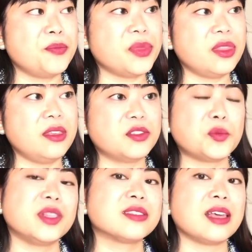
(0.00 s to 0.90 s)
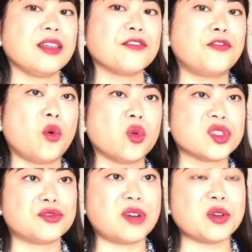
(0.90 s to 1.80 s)
it's been selling for
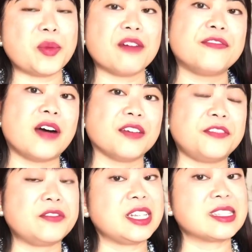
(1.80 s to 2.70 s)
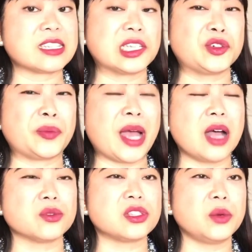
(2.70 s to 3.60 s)
sort of around about £550,
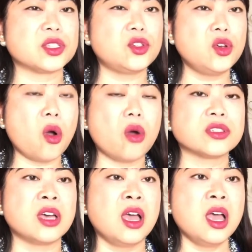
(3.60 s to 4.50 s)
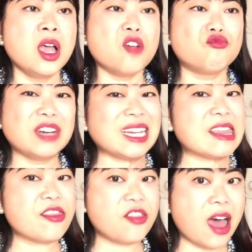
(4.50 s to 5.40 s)
£600. So it's not really
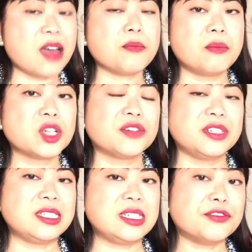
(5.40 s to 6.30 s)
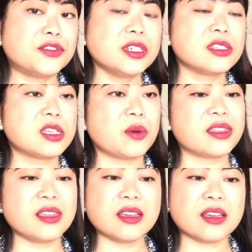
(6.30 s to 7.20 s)
that much of a difference. So I
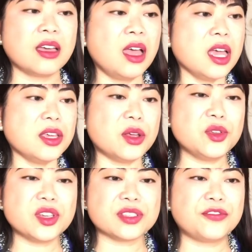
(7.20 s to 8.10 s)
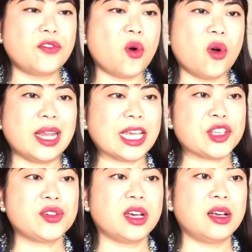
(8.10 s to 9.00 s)
think, you know, just for an
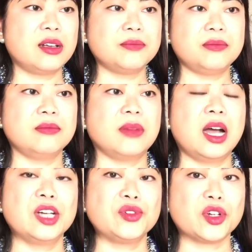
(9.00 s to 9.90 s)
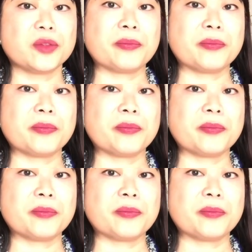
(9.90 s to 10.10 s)
extra £100 odd,